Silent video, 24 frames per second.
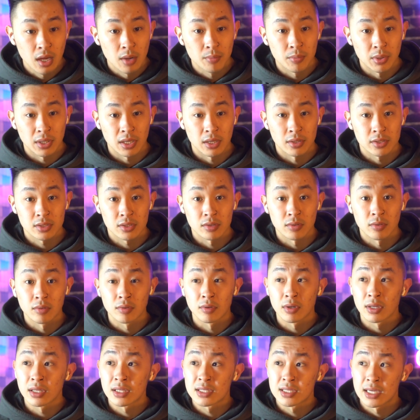but
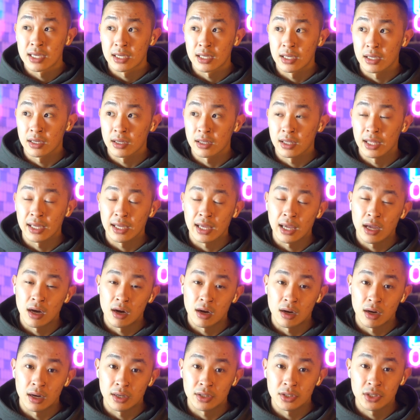also taking like a
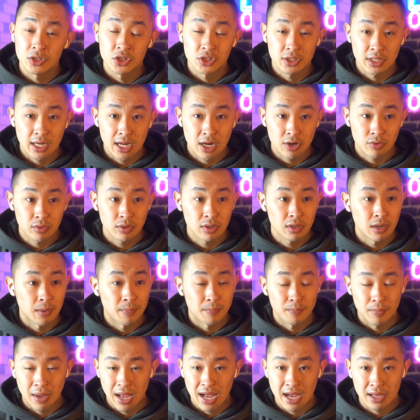hot shower,
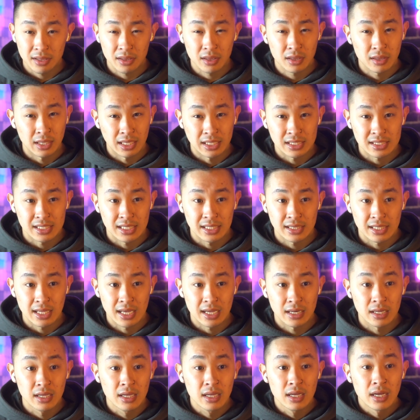bath, things like
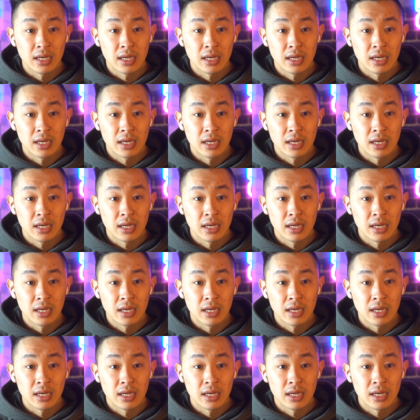that